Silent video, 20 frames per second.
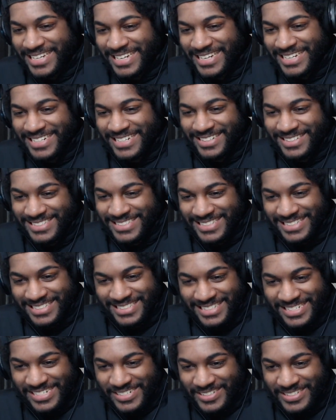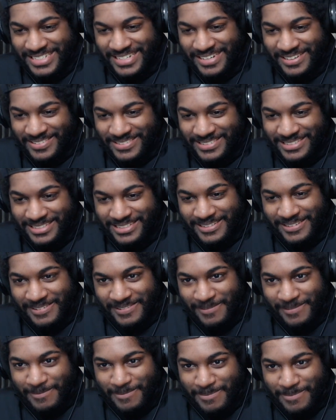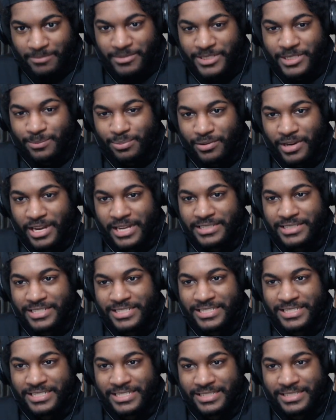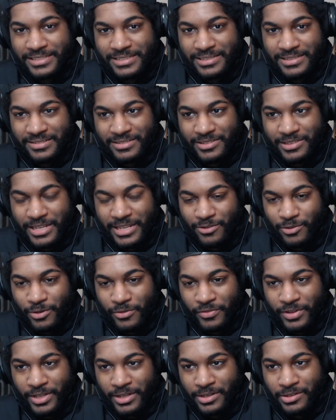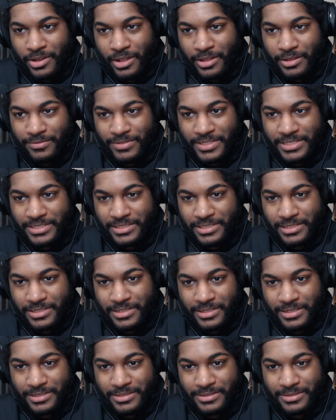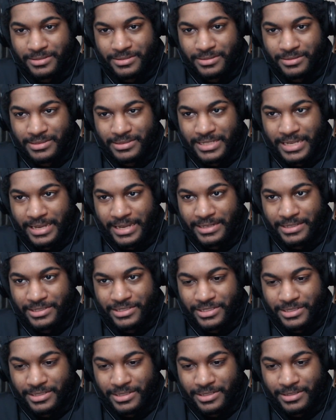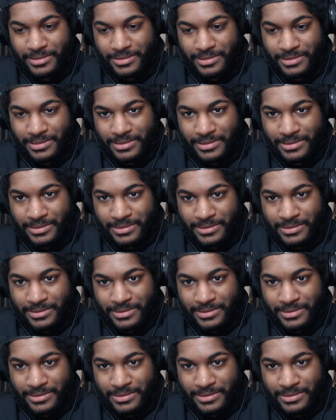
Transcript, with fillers: planned here, Satoko? I'm surprised she just, like, revealed all of this to Keiichi, though.